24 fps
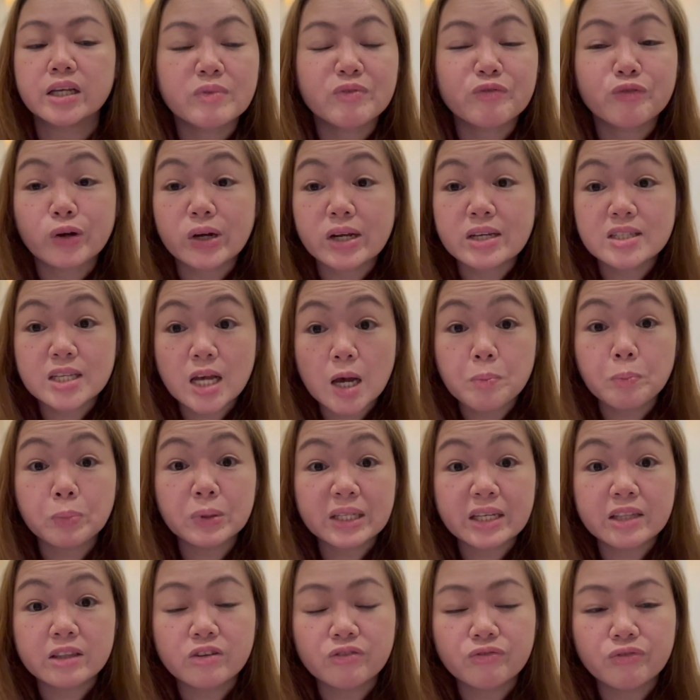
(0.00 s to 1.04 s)
For example,
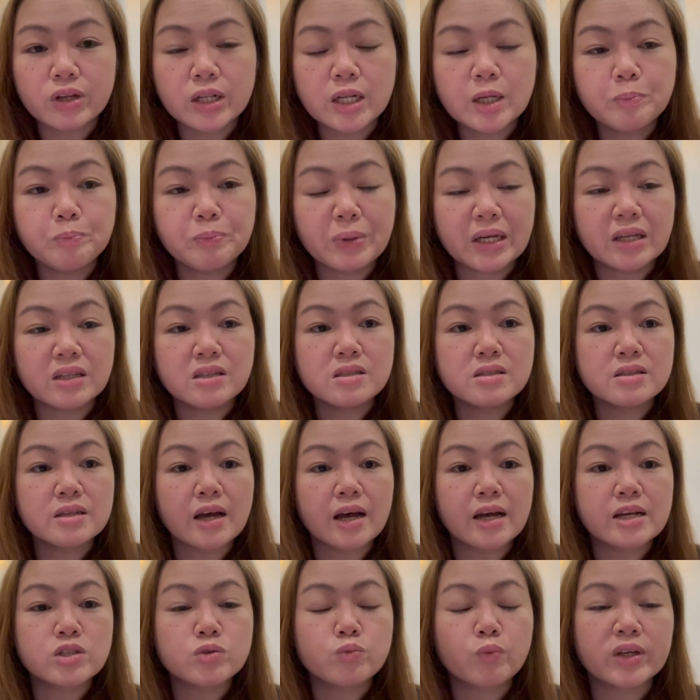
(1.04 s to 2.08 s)
in the Philippines,
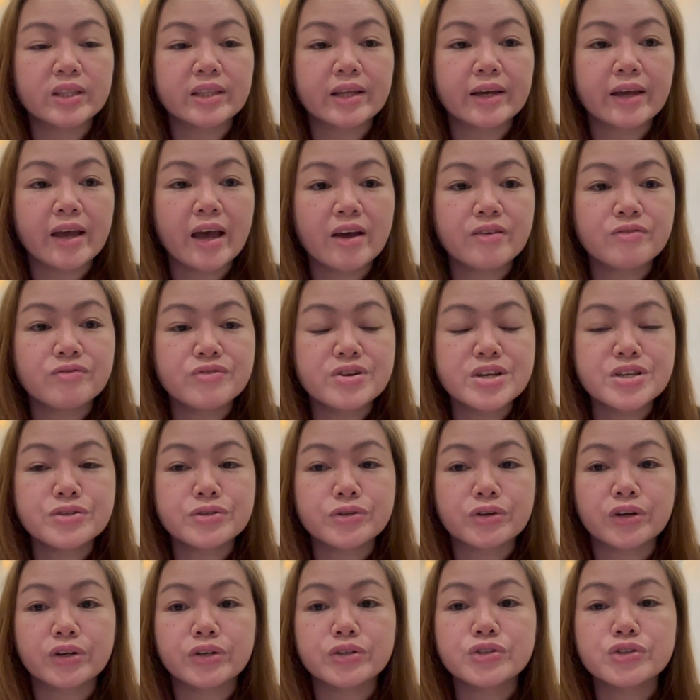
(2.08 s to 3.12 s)
as what I have
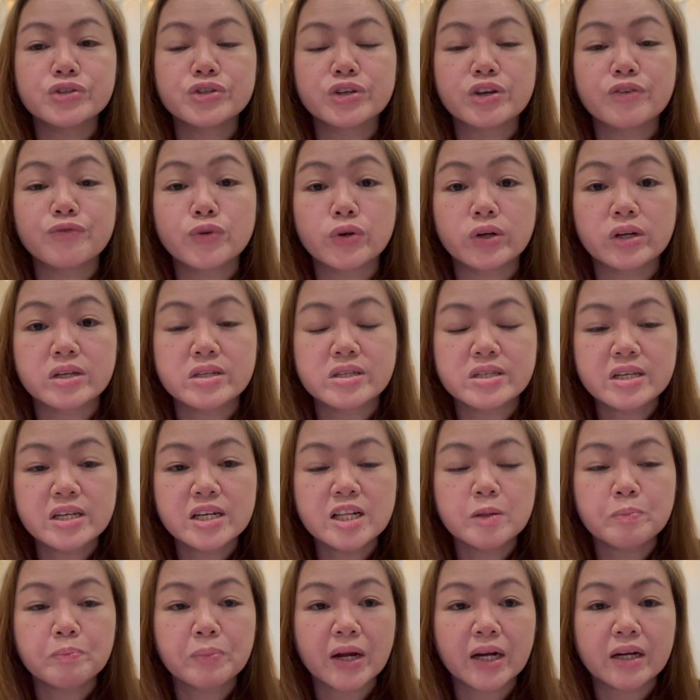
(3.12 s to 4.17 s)
researched, if you're a
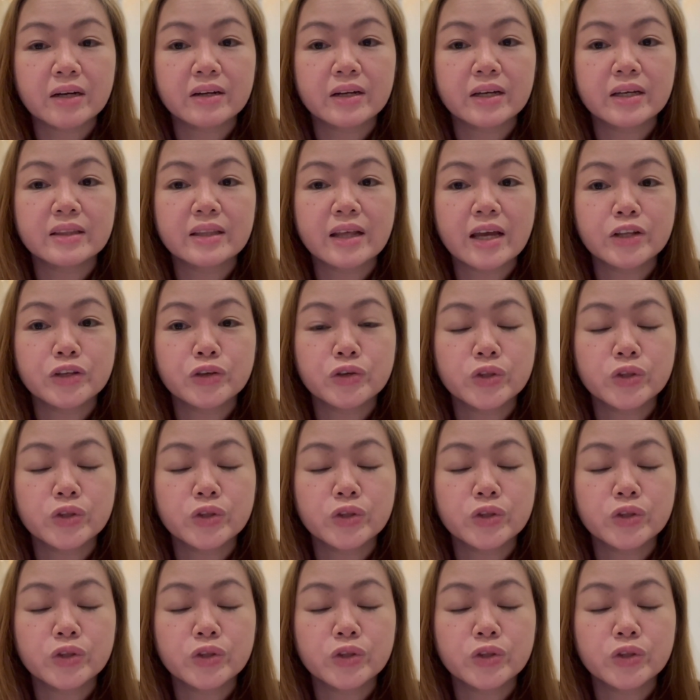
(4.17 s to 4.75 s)
single parent and you